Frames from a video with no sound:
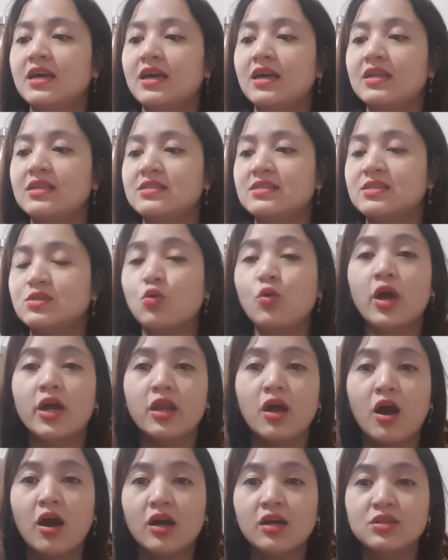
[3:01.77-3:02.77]
It's
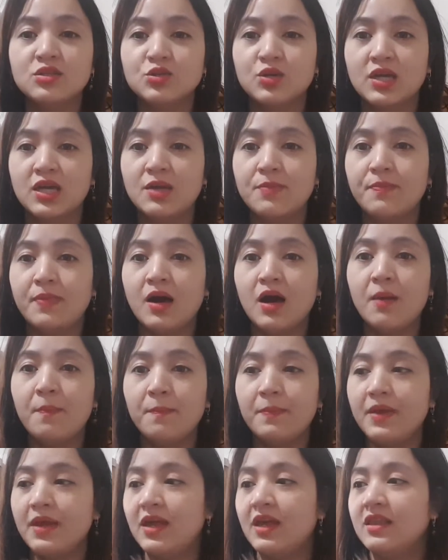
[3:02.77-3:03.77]
quite hard to keep
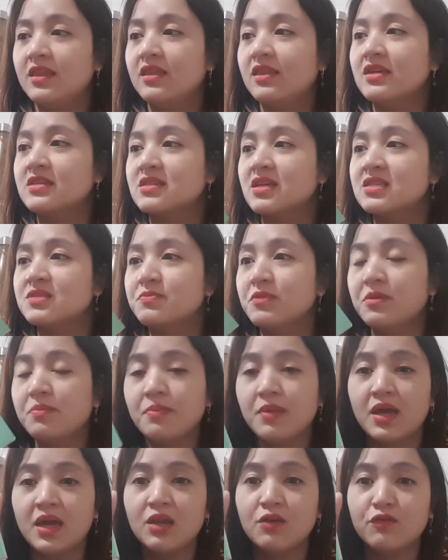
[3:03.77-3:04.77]
up, and this has
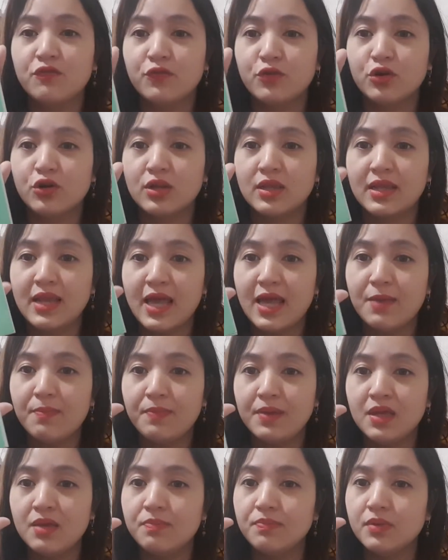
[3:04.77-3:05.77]
been made for lay
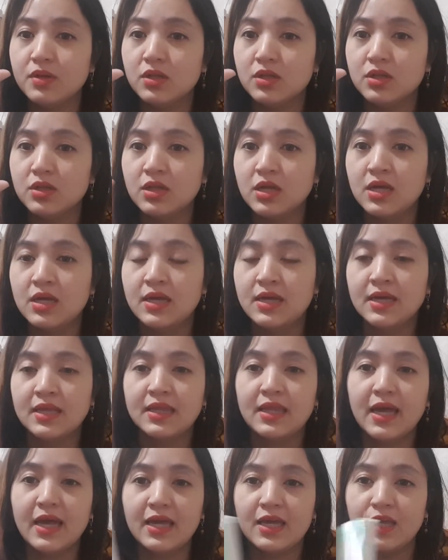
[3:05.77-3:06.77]
people
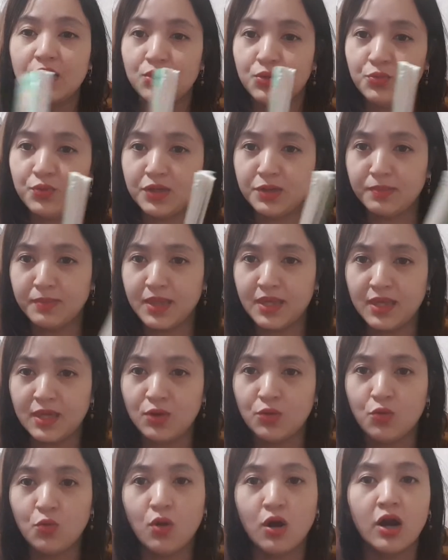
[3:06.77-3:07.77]
like you and
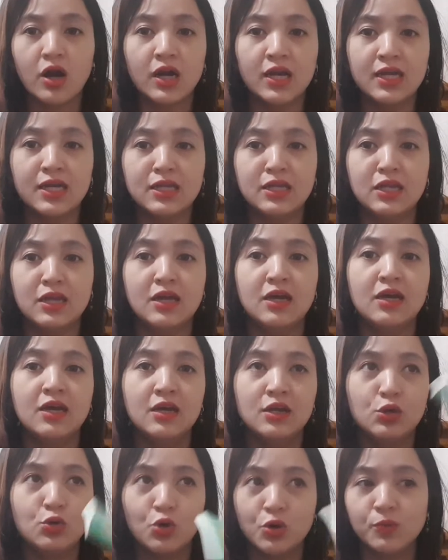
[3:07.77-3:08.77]
me who are in
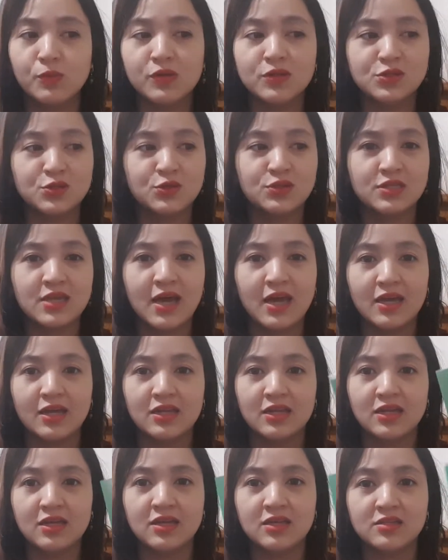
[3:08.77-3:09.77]
normal
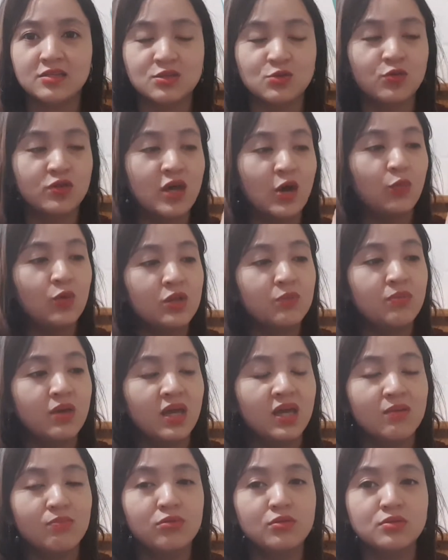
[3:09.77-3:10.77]
society, so that we'll
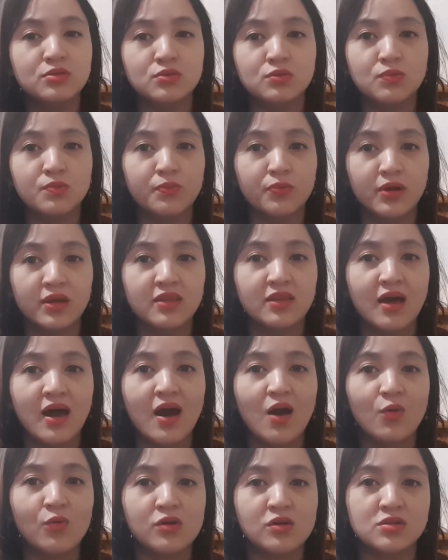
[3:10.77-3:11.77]
be able to pray the
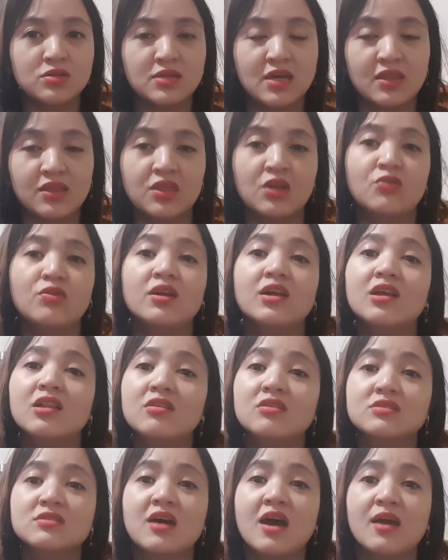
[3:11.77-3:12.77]
hours at the
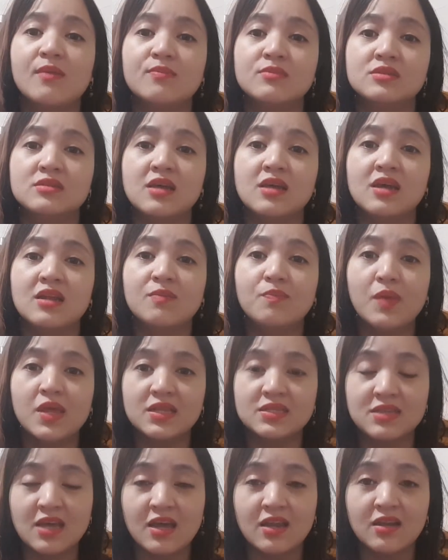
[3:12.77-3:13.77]
regular times and
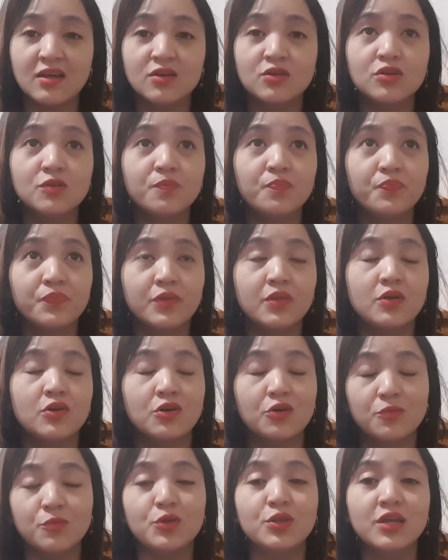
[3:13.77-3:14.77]
maintain a good
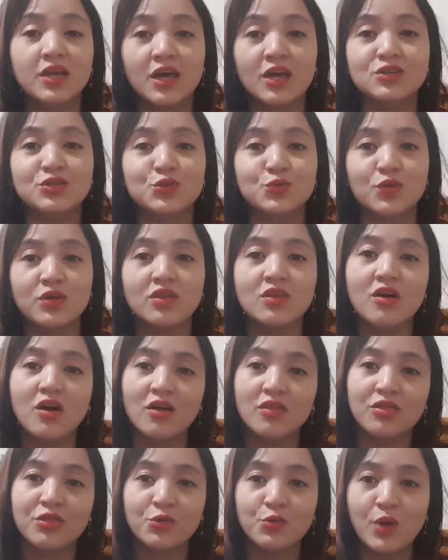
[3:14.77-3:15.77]
communication with
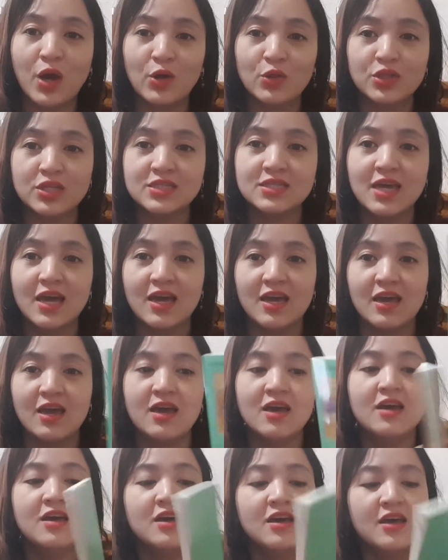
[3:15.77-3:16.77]
God throughout the day.